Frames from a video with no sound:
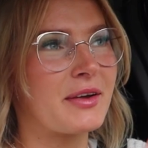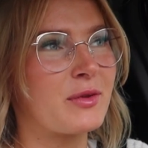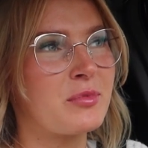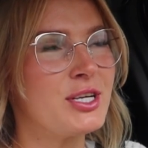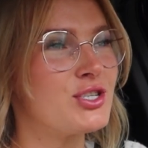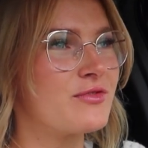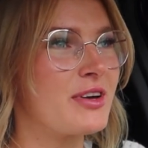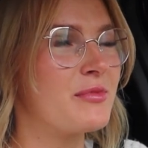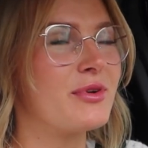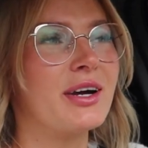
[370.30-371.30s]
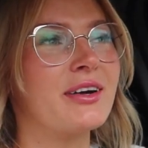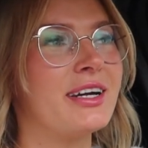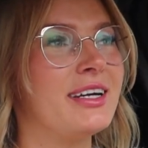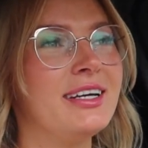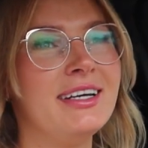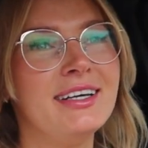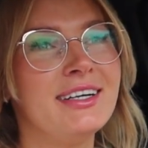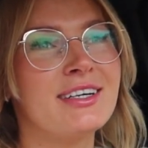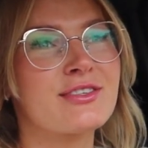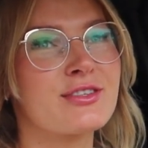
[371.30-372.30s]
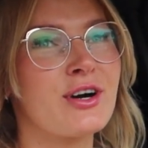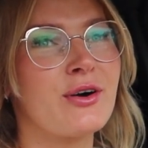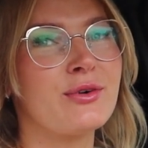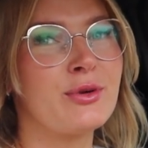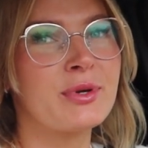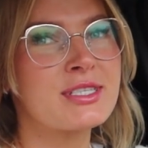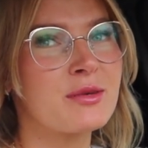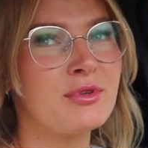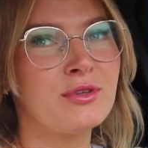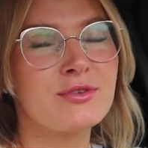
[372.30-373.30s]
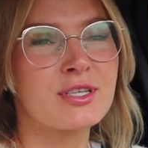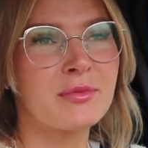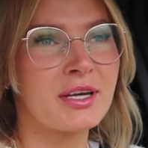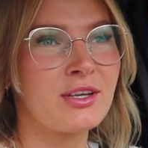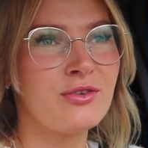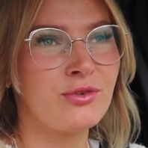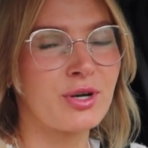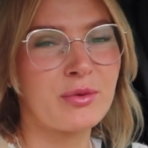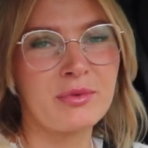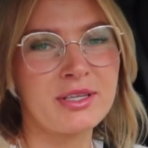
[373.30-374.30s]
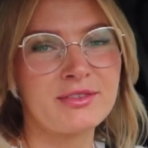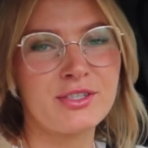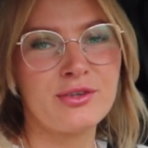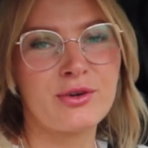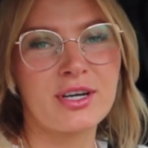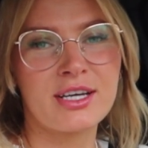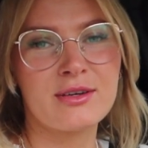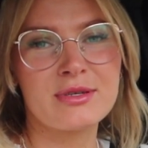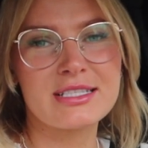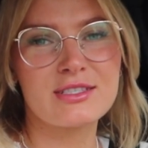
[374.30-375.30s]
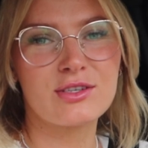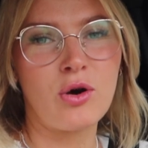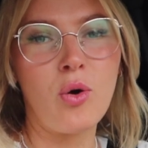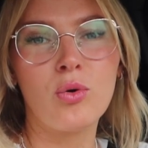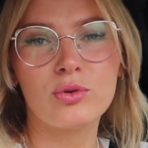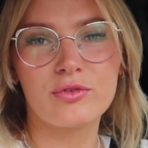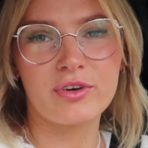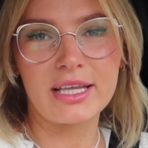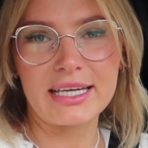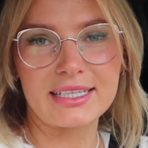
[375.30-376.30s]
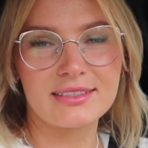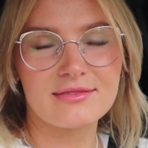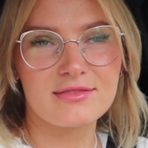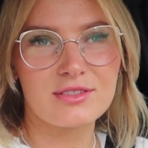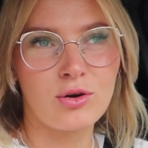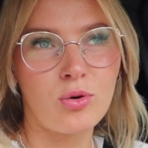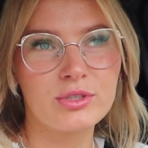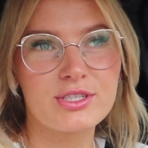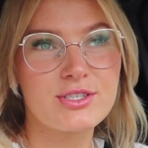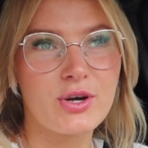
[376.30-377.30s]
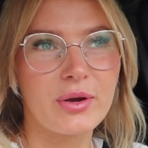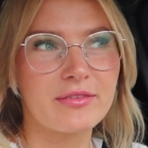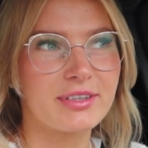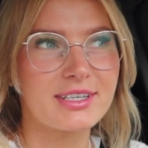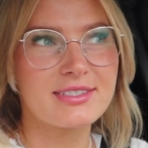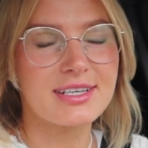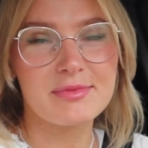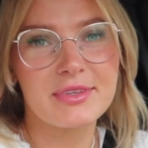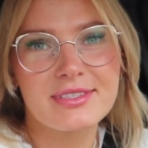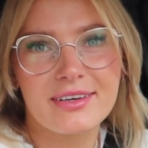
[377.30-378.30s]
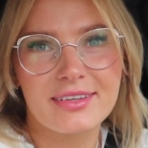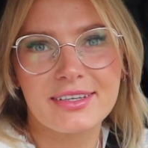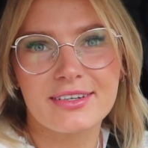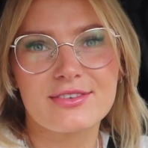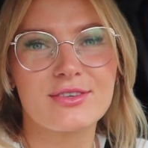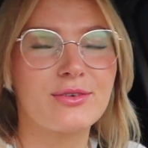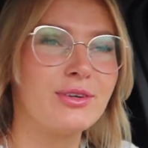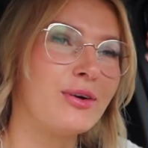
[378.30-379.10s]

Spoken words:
at the beach in February. So you win some, you lose some. Like in New York, when we lived in New York, it was cold for like, cold and snowy for like 6 months out of the year. So, you